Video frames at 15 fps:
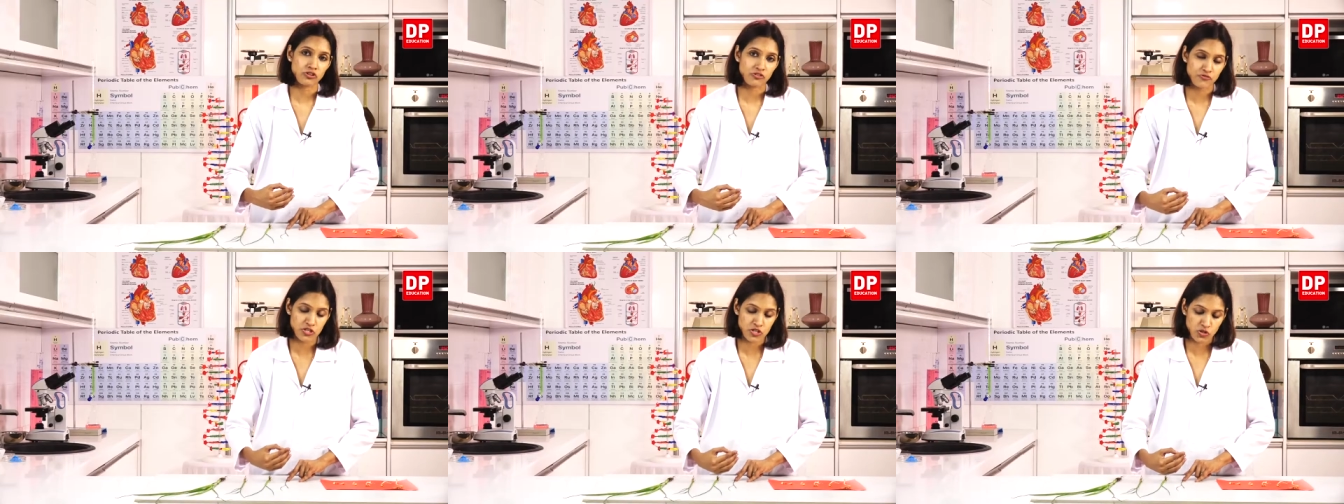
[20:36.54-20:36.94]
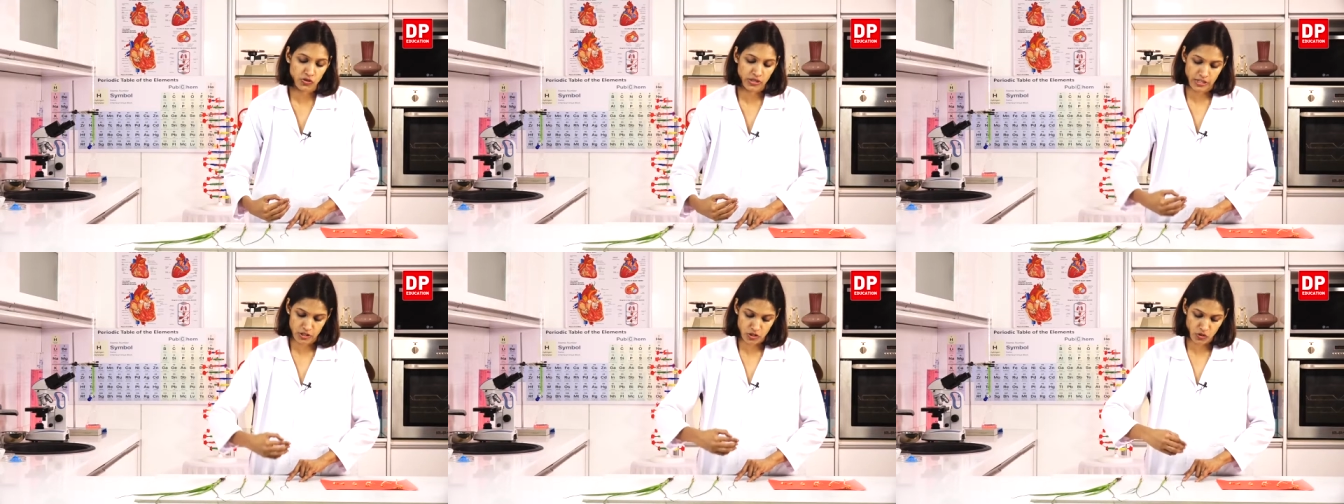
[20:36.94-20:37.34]
of the
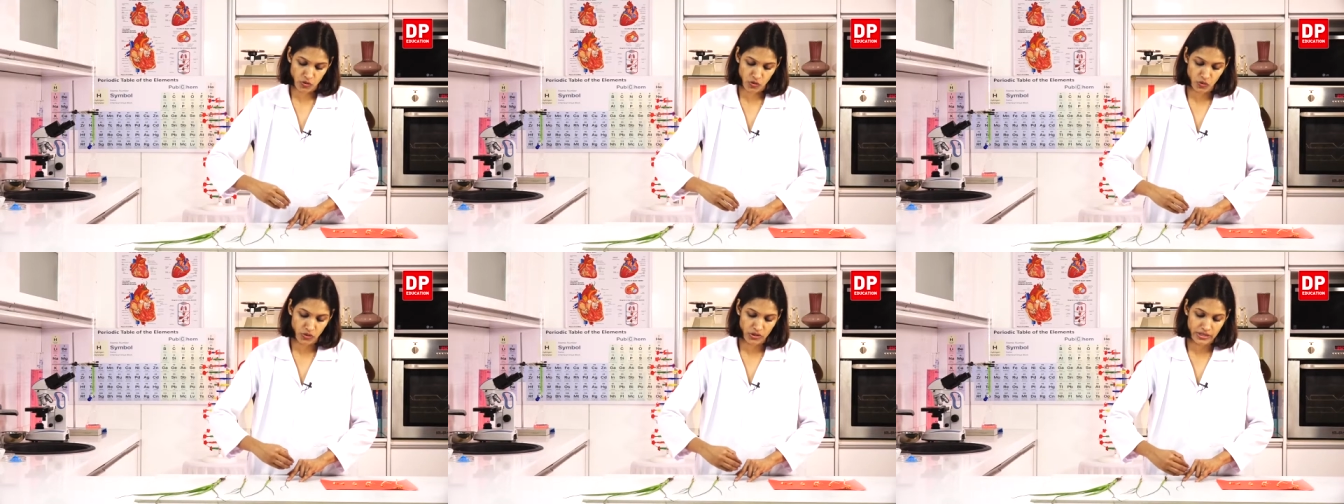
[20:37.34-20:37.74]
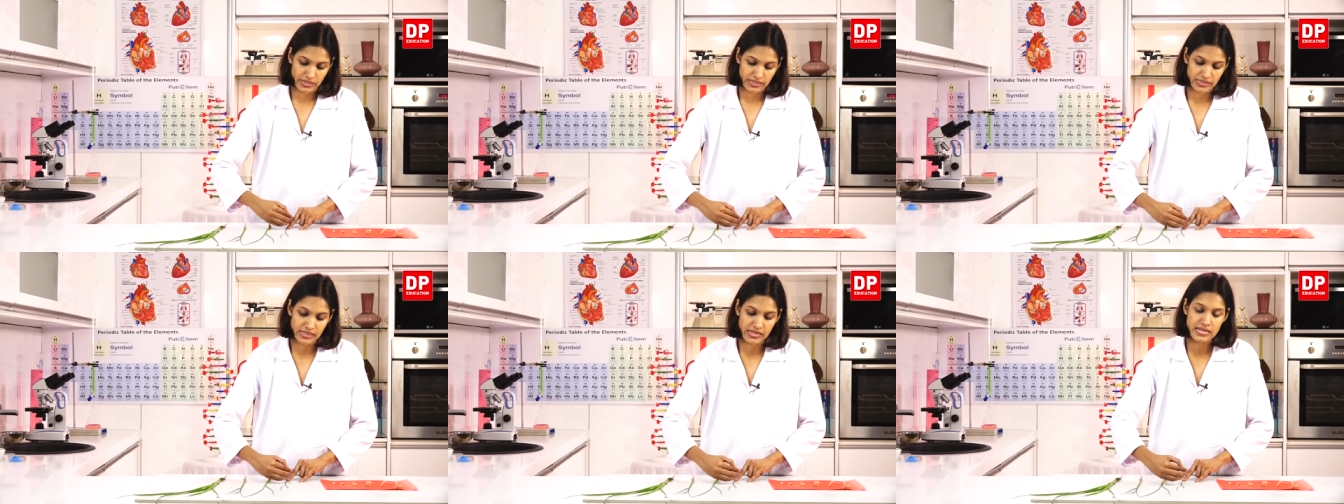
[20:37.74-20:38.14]
soil. So,
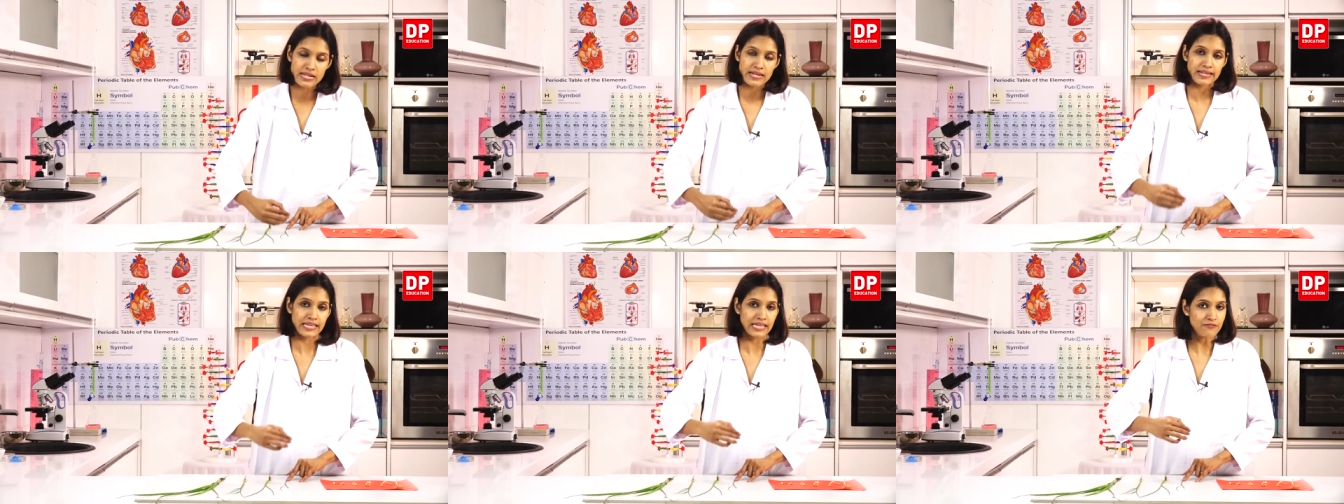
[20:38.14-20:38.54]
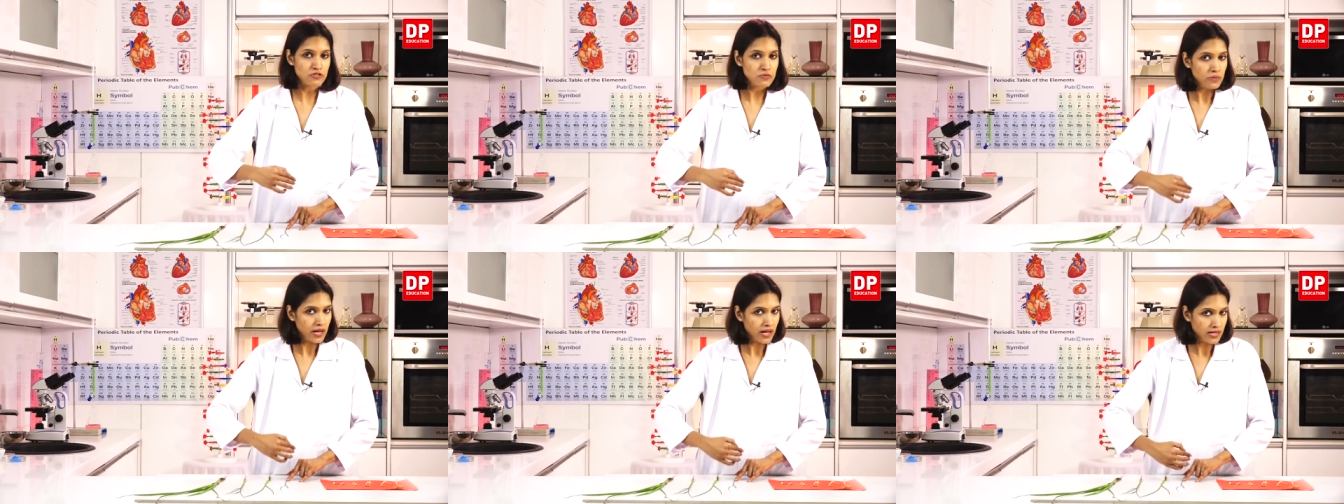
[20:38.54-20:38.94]
only the
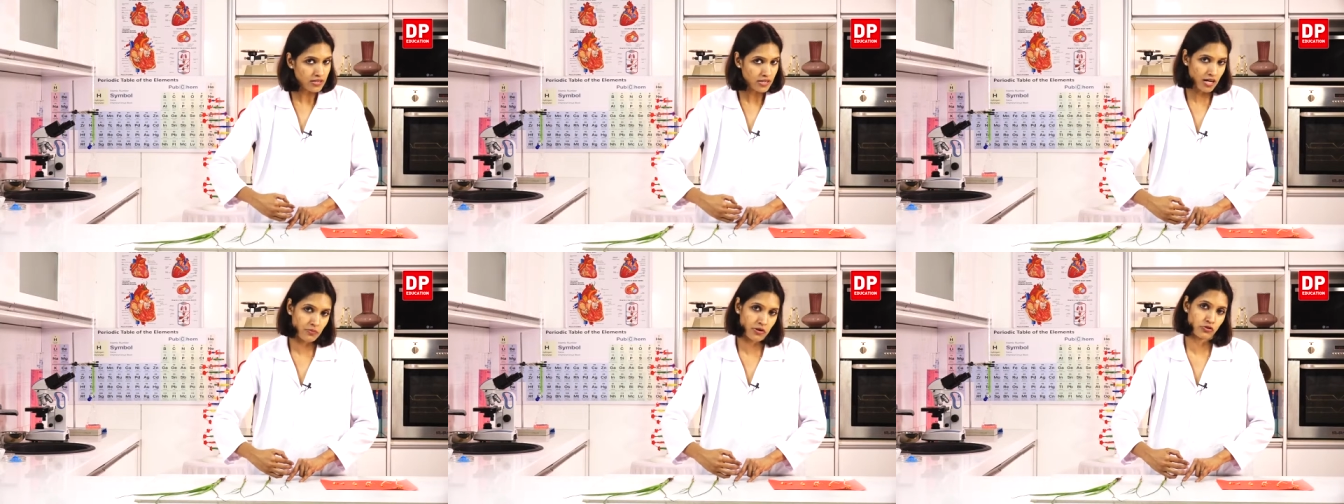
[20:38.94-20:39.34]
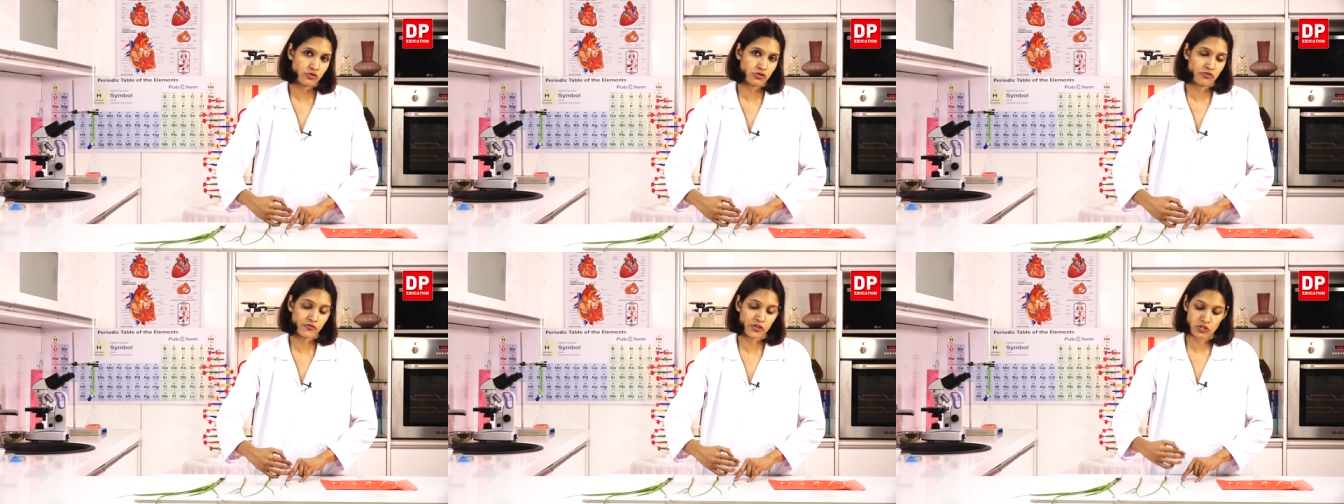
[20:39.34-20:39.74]
leaves part come out
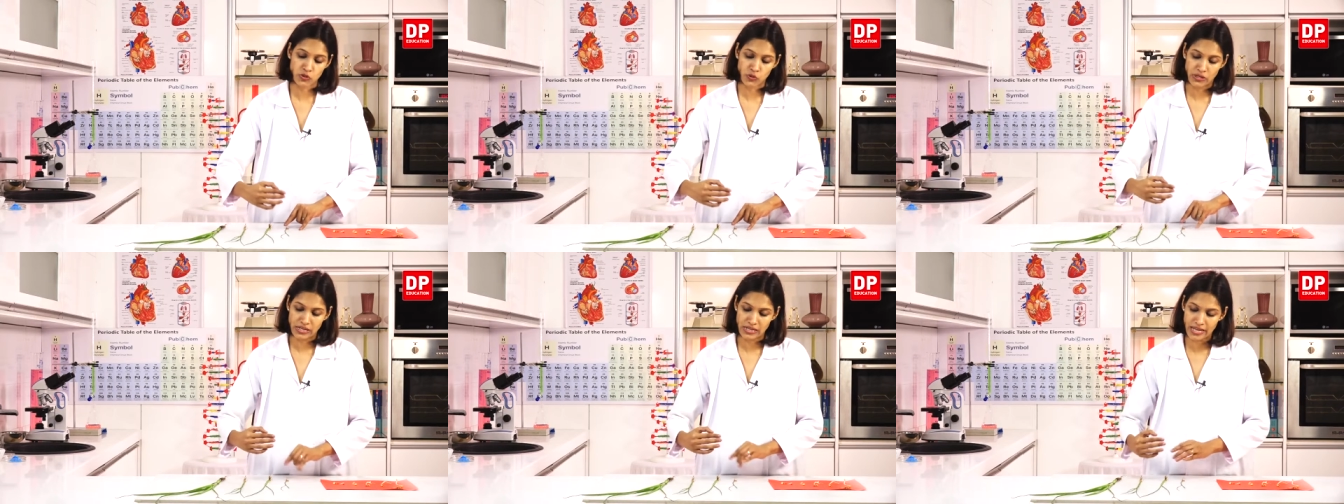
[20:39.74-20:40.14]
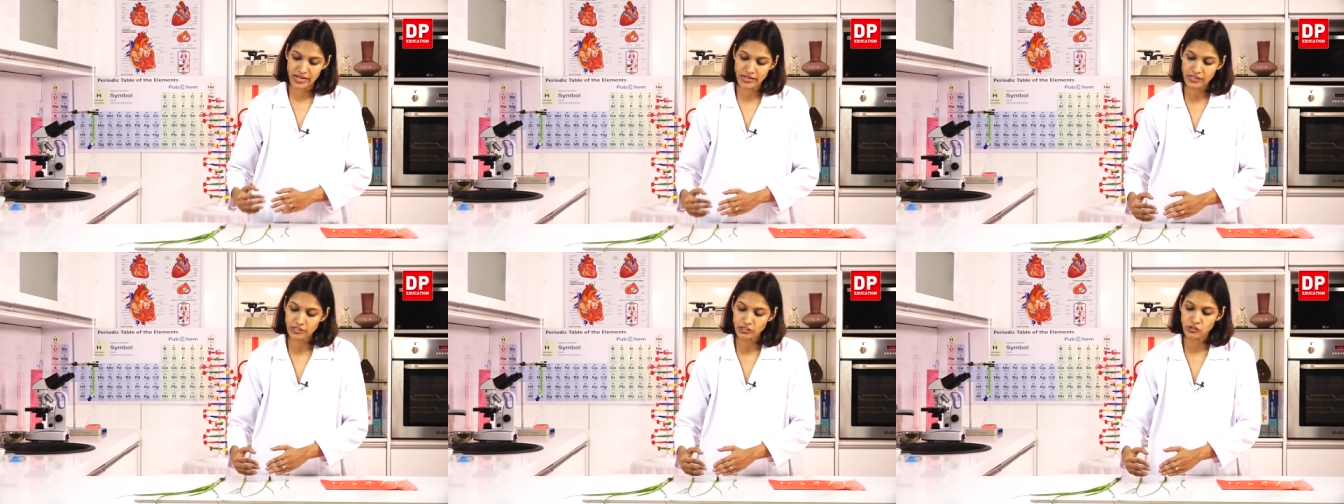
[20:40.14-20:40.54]
of the soil and
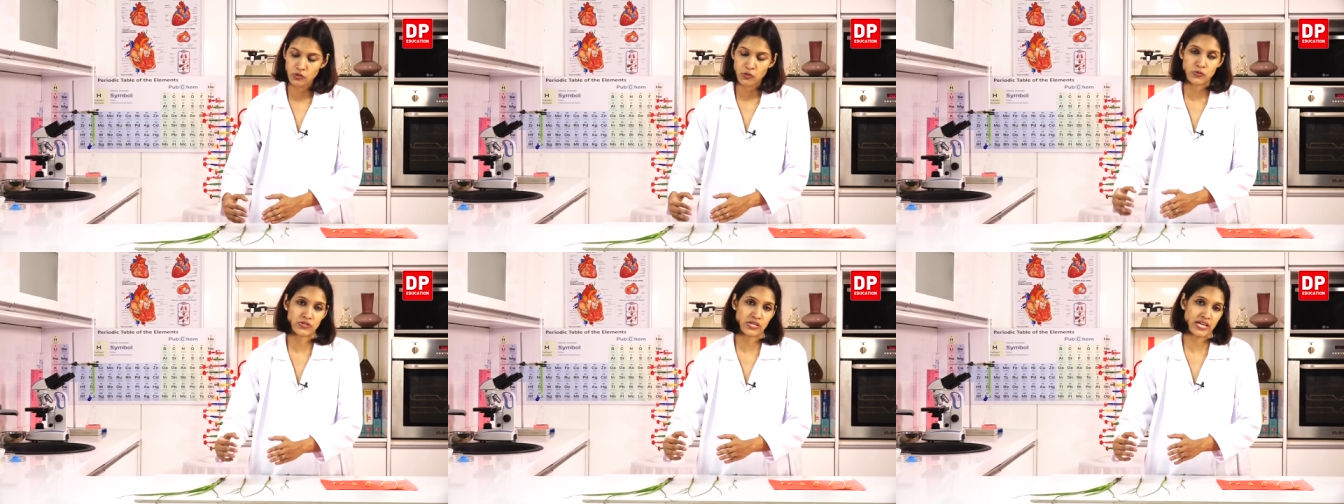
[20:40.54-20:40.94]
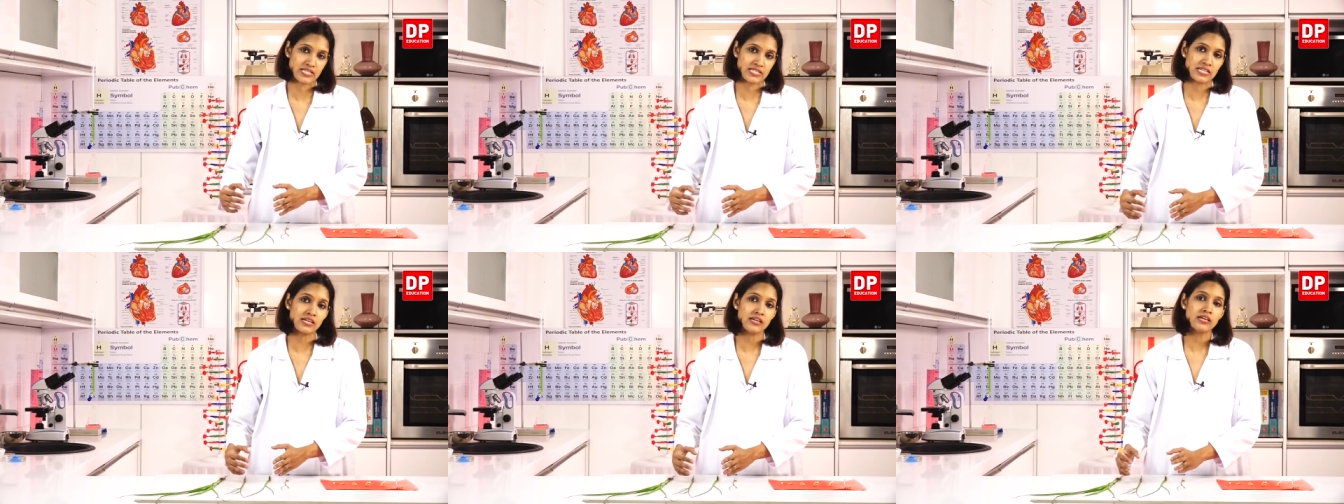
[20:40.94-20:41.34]
it grows
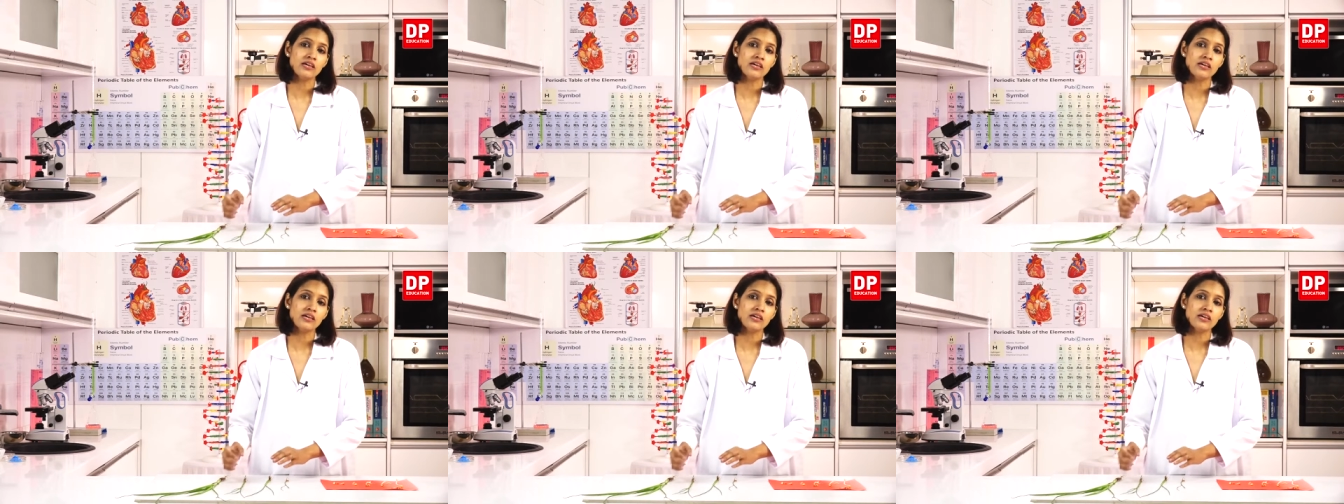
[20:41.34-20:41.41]
as a